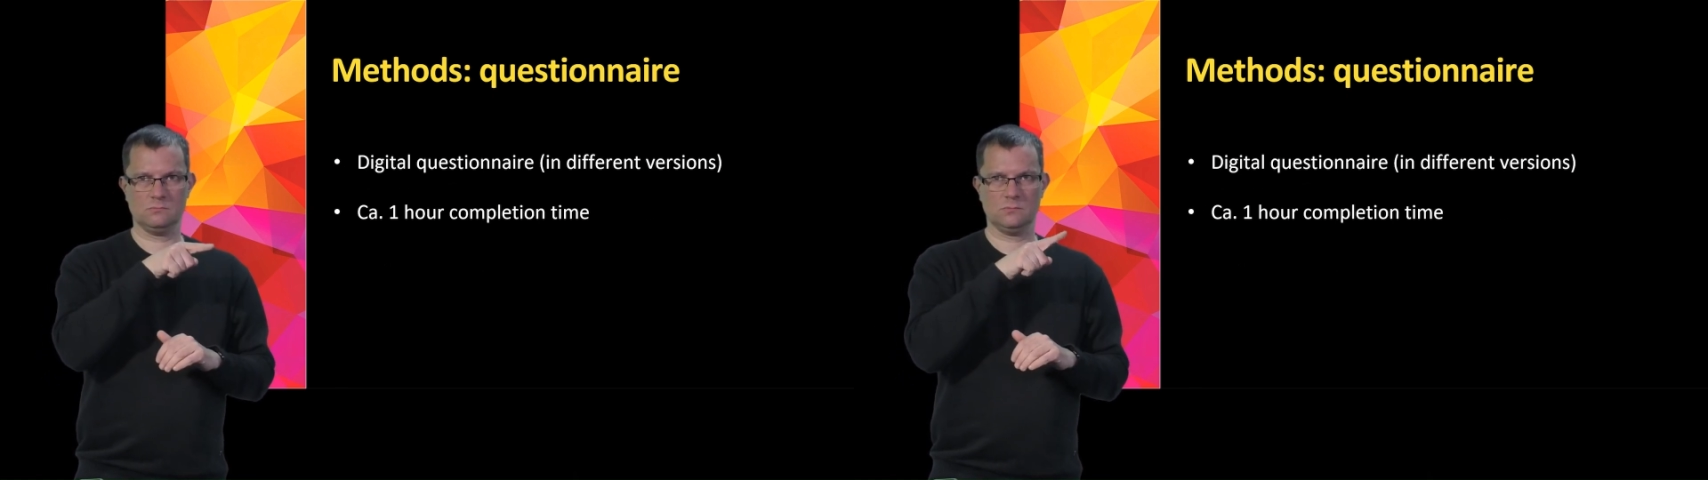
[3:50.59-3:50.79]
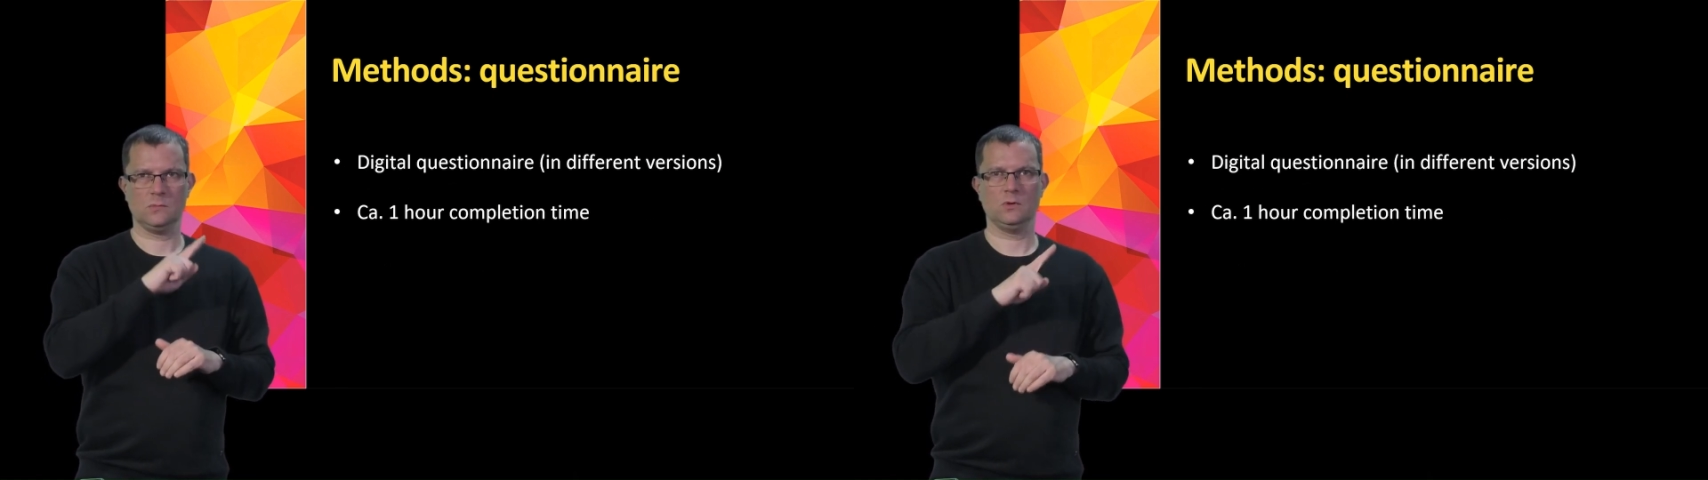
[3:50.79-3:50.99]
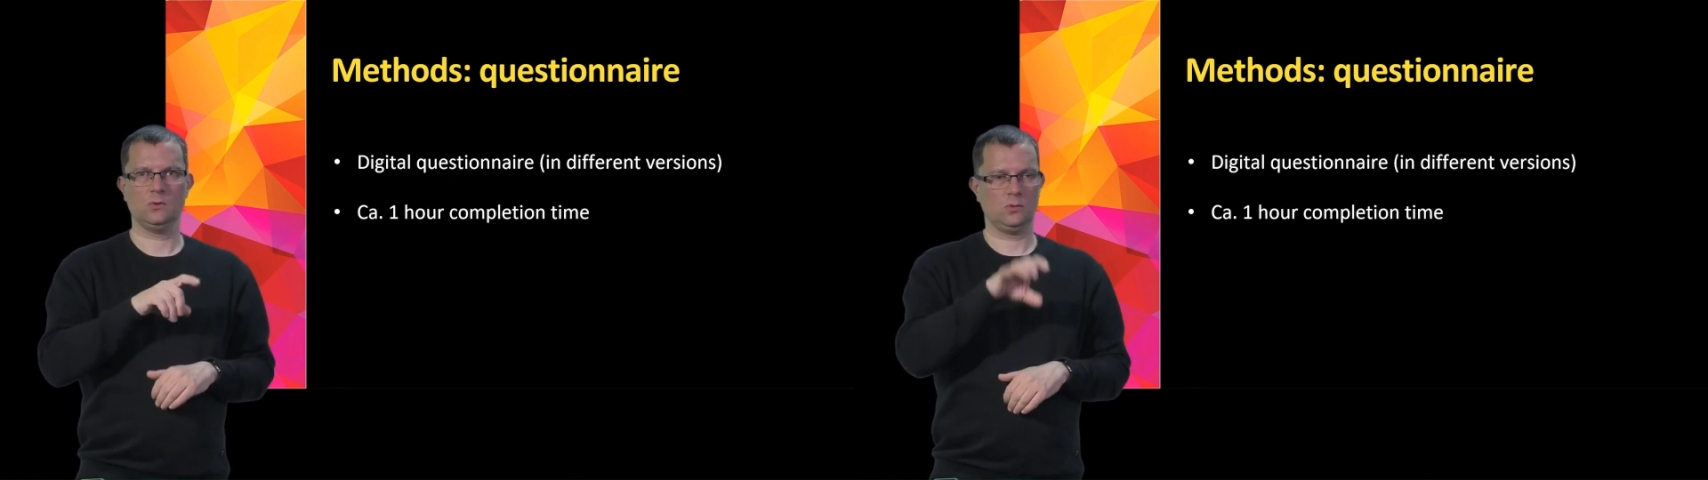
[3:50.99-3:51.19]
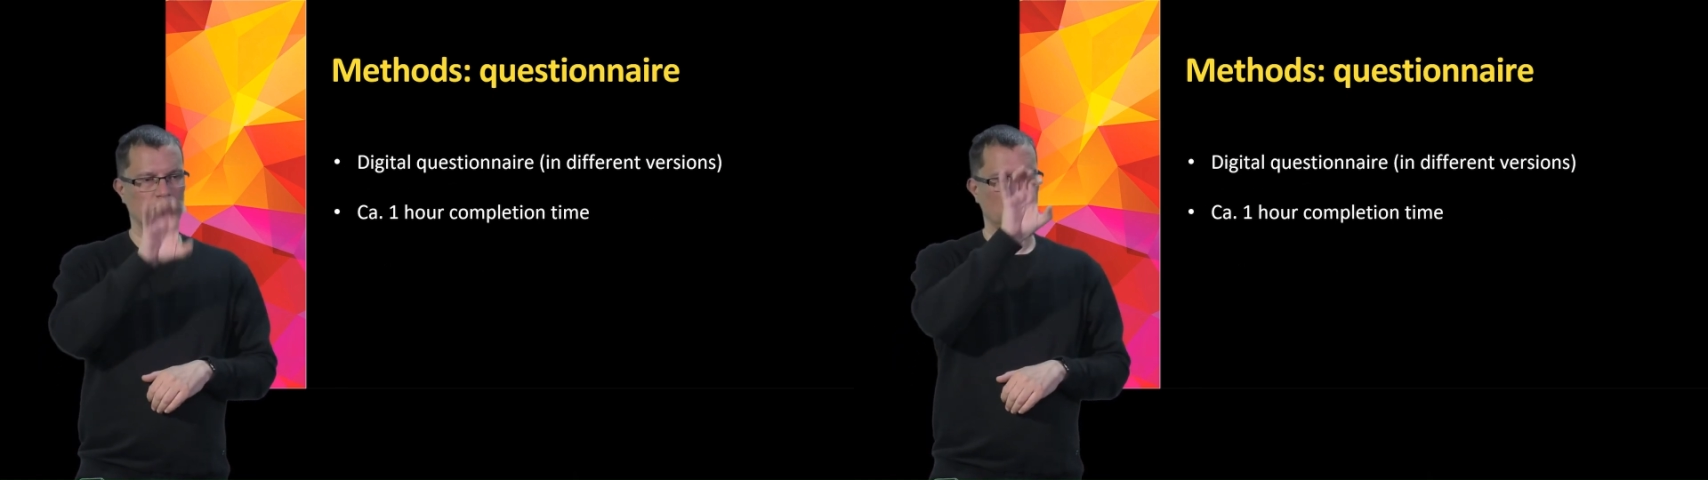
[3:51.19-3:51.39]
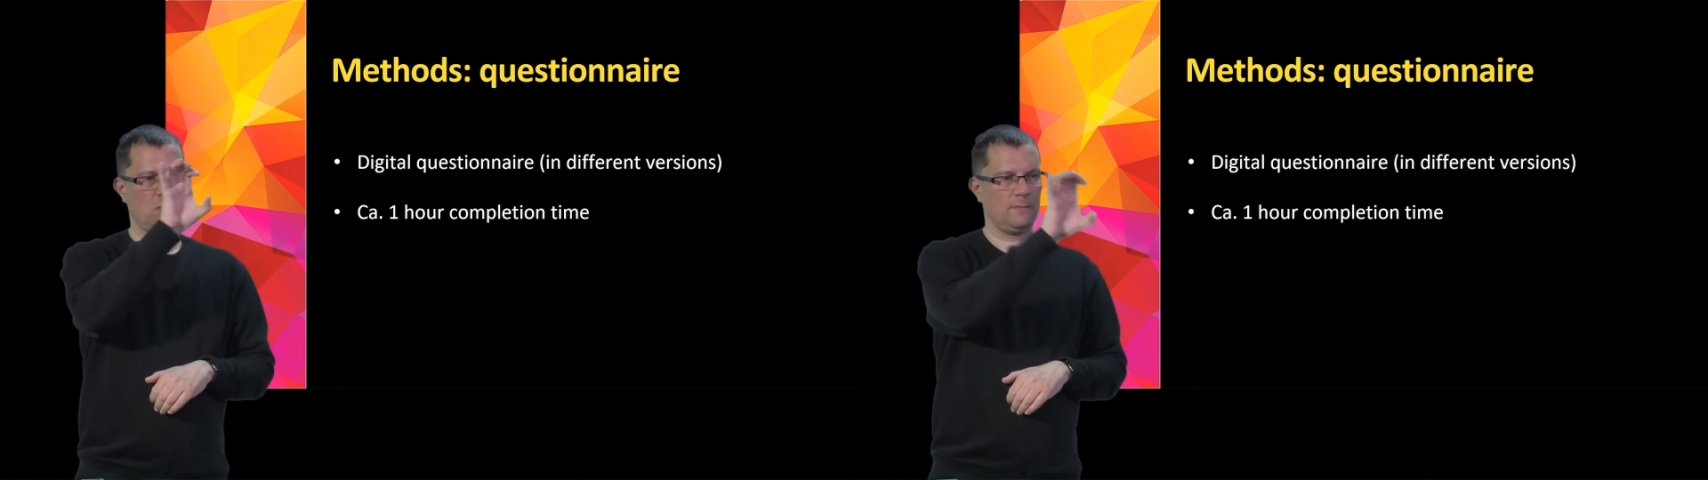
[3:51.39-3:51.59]
These
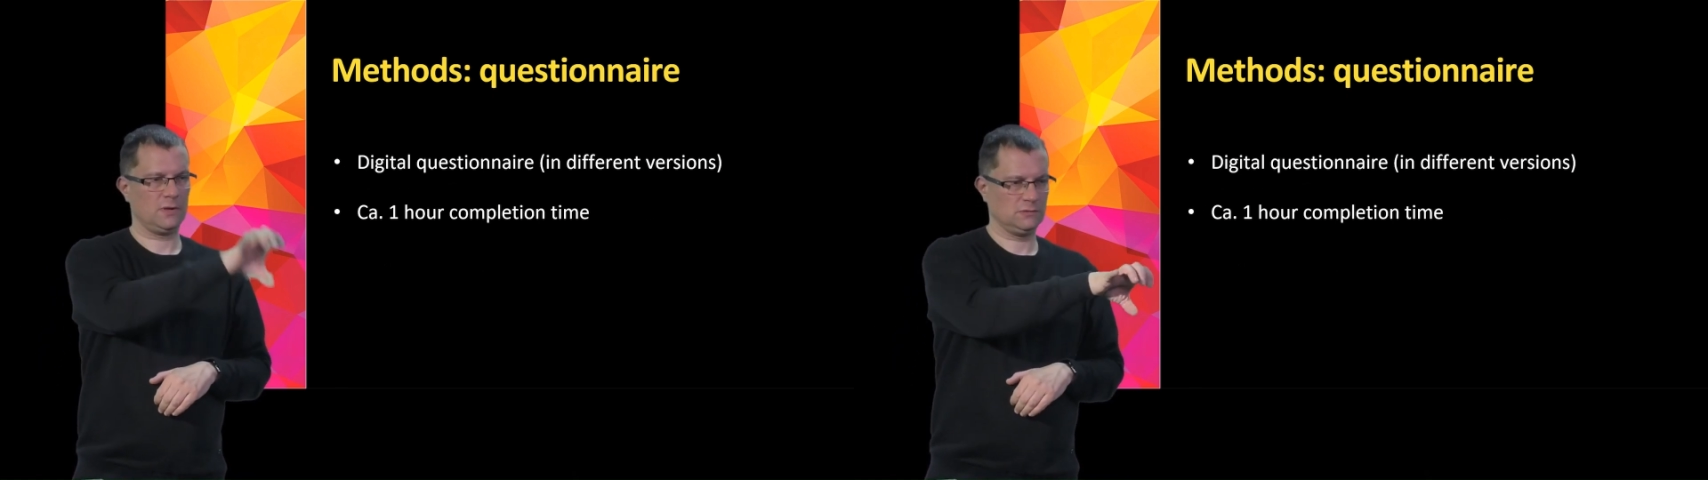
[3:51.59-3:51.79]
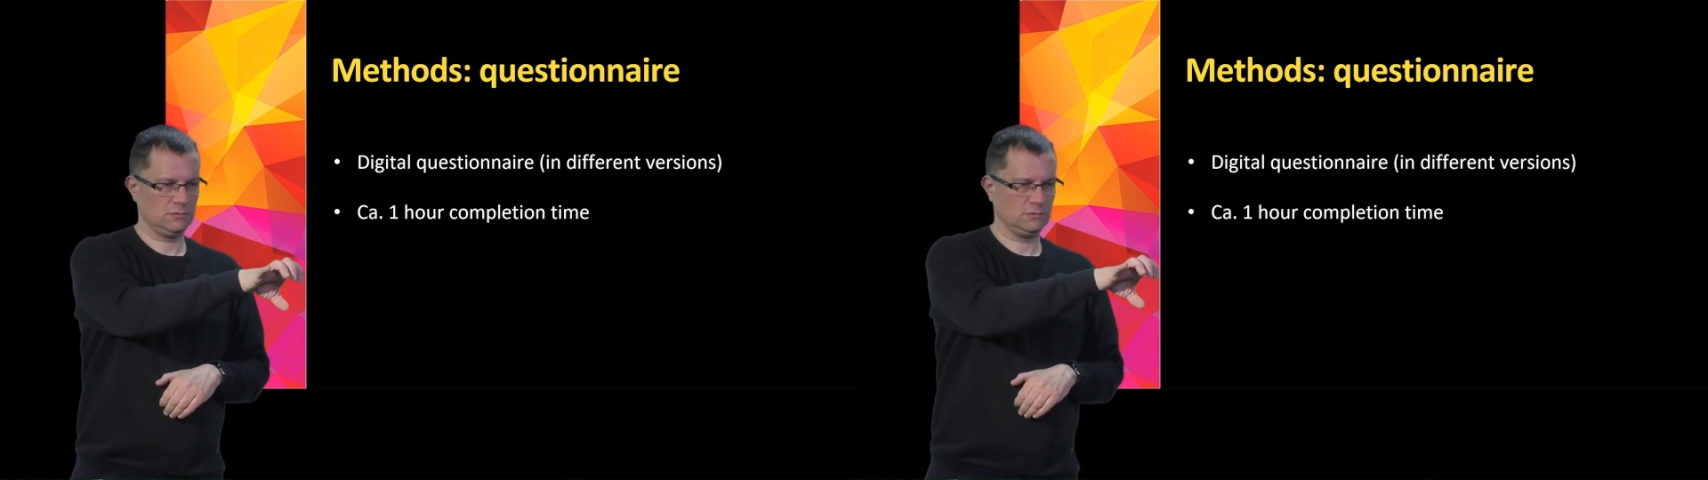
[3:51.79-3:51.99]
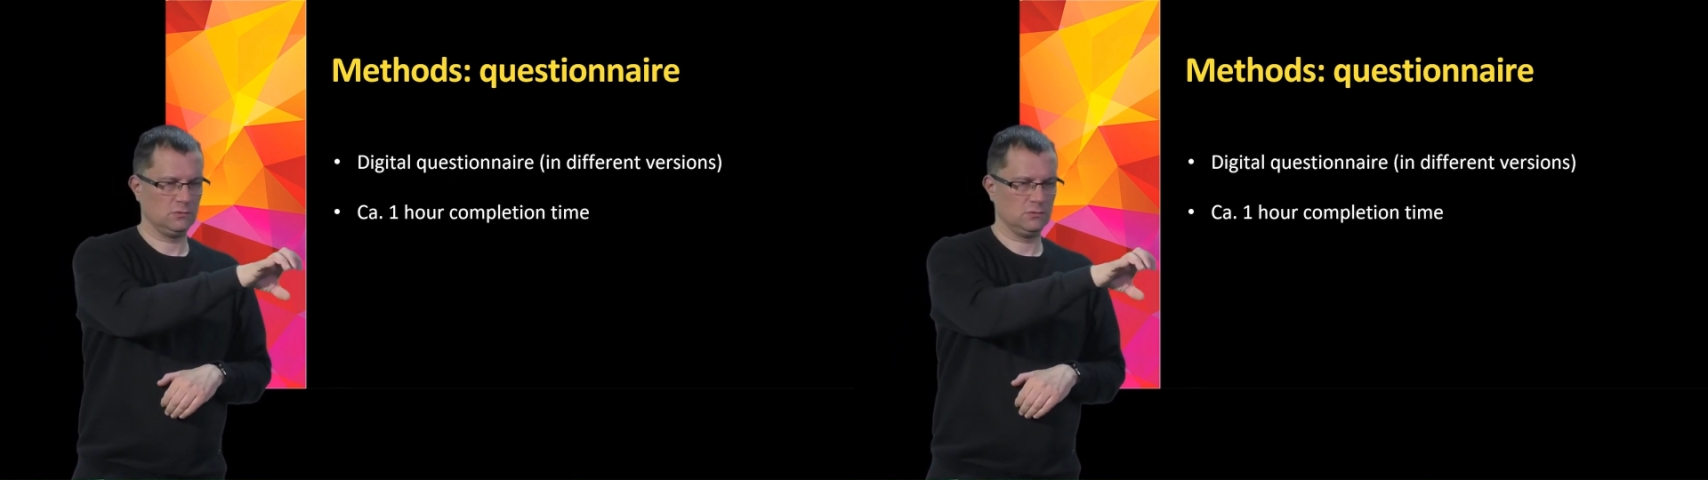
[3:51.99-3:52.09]
domains were